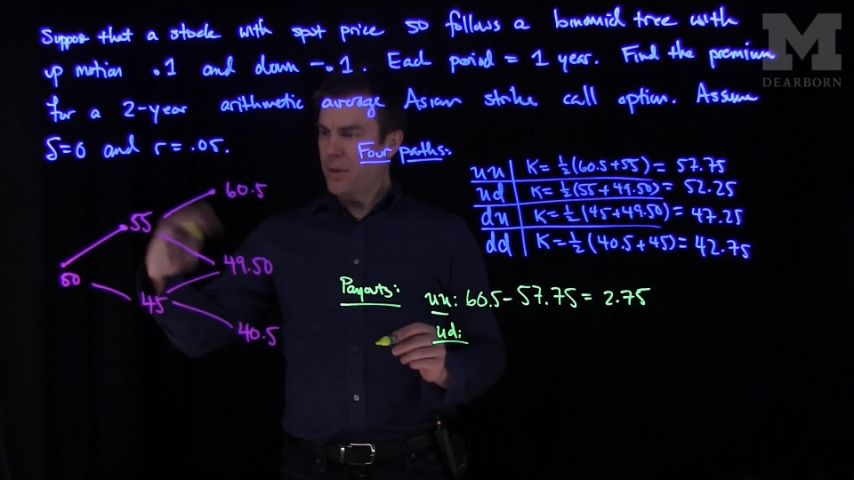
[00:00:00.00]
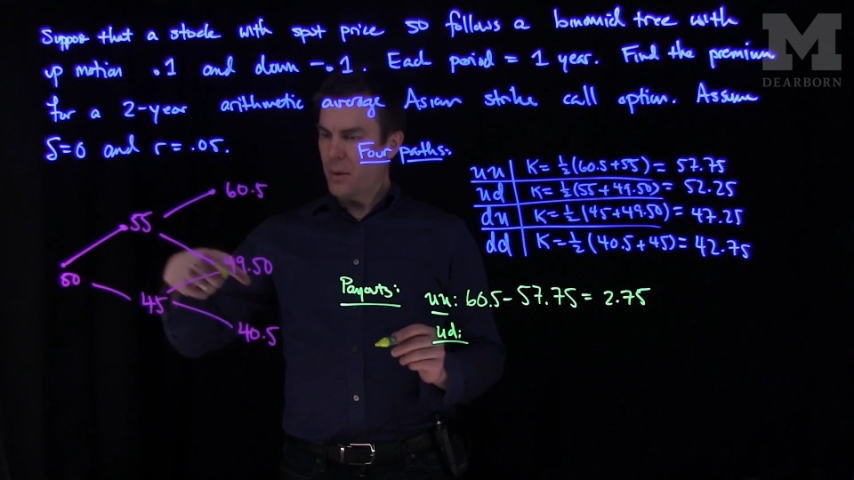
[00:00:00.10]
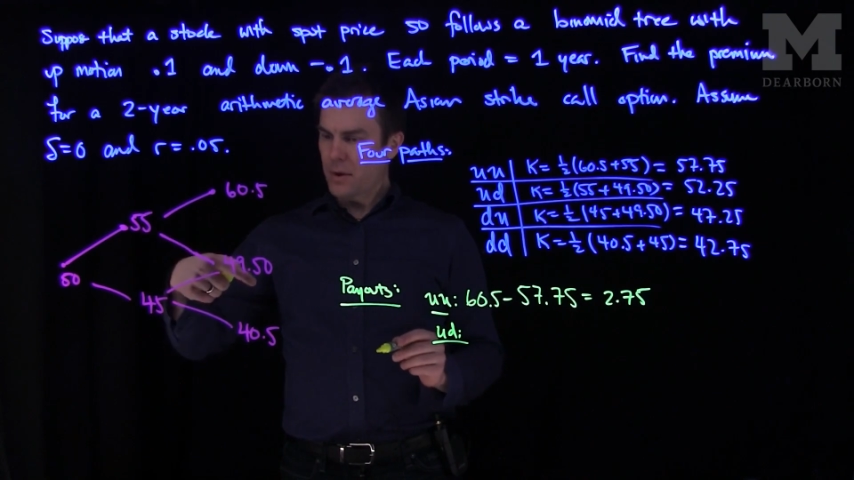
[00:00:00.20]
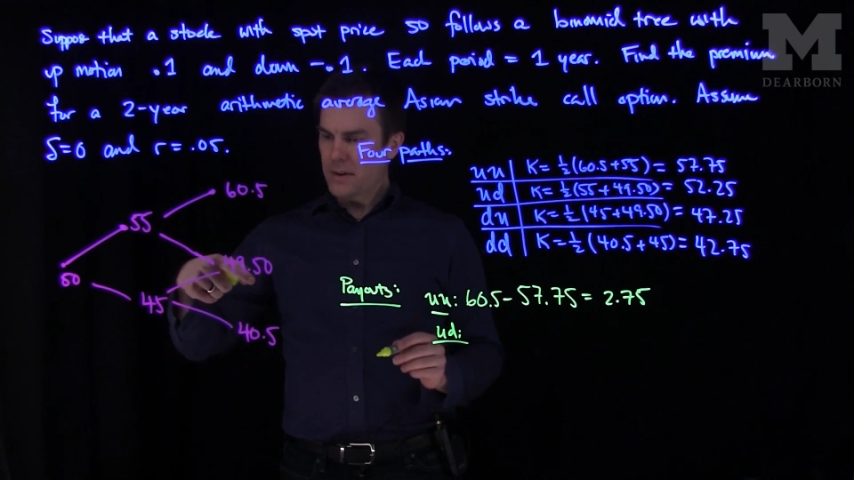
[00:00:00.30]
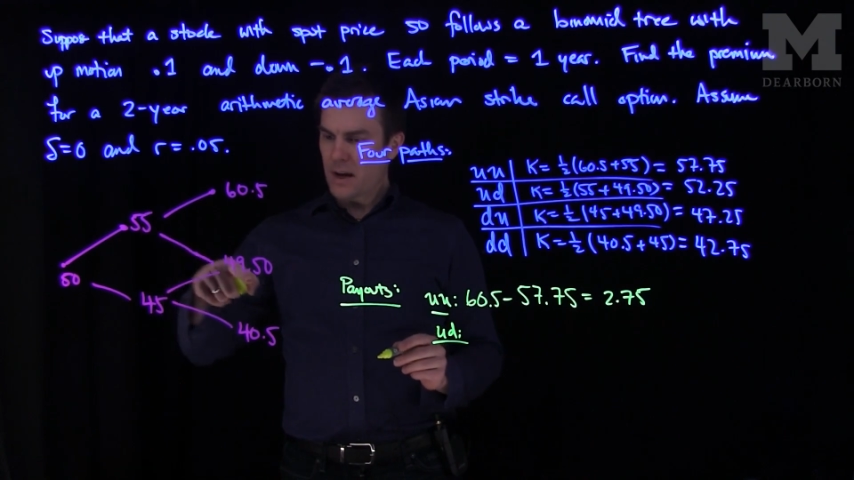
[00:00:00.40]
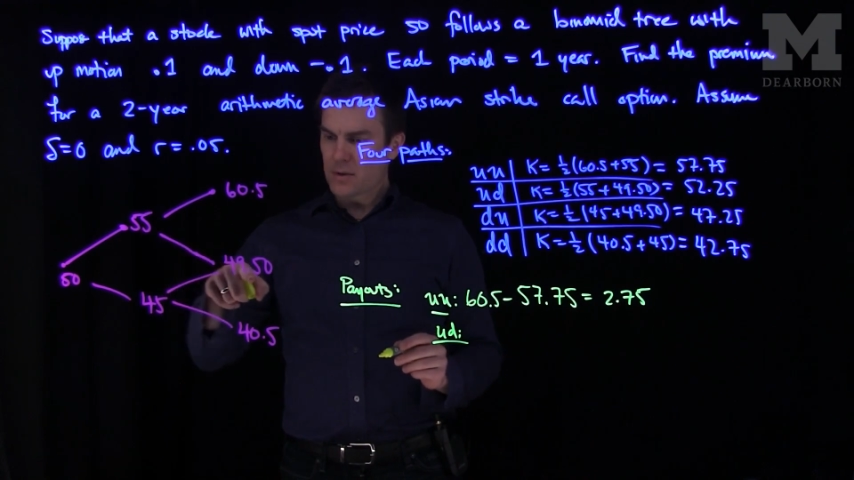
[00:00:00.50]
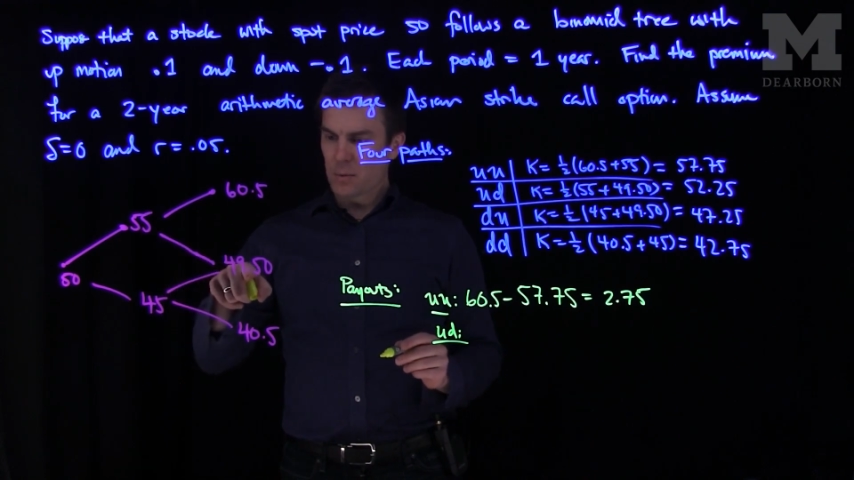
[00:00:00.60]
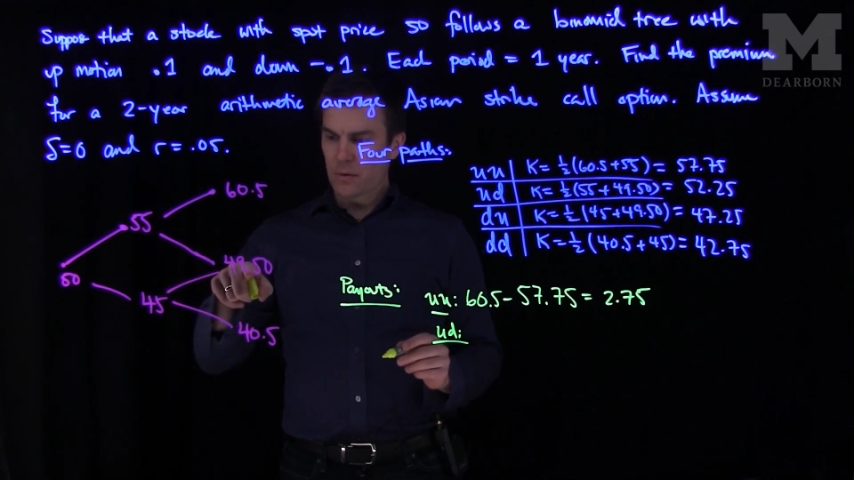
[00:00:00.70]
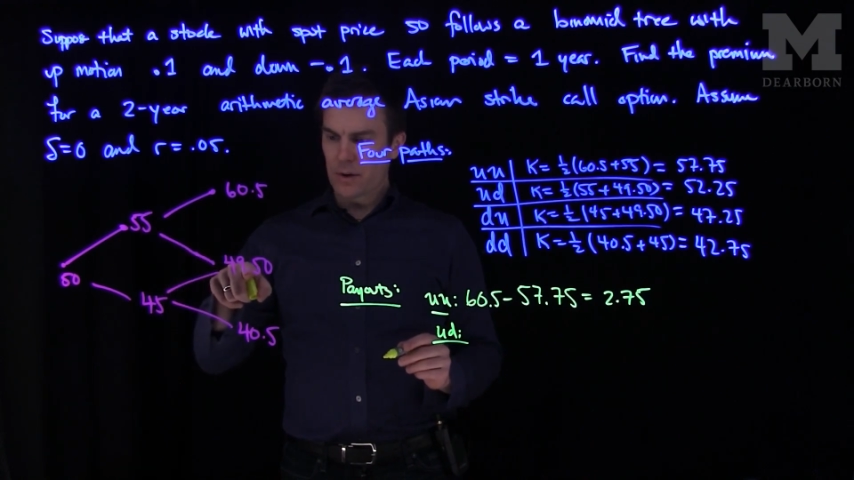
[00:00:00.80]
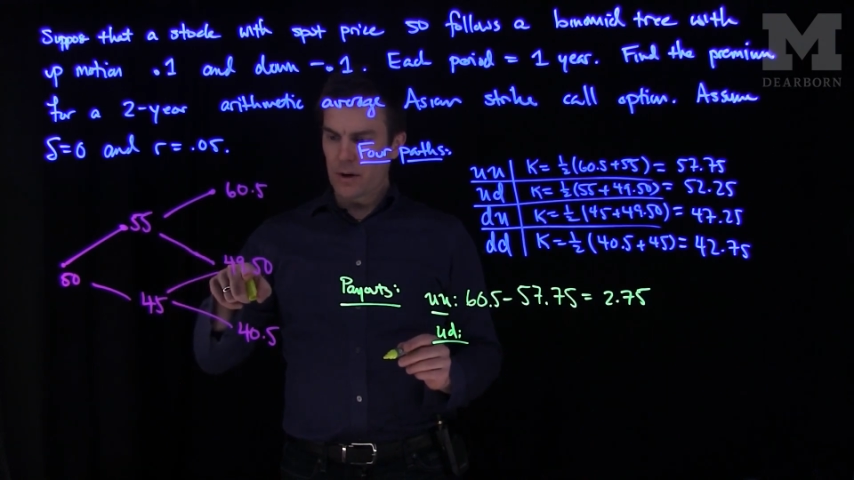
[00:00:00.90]
then went down, so
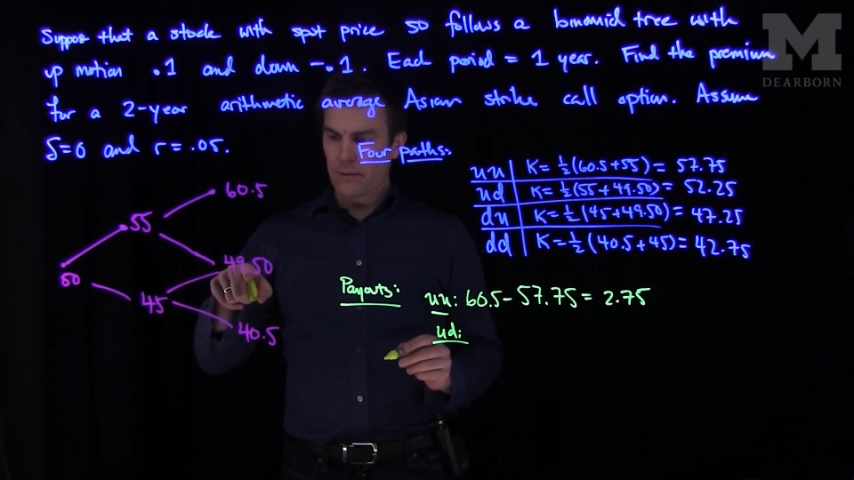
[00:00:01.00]
I'm over here at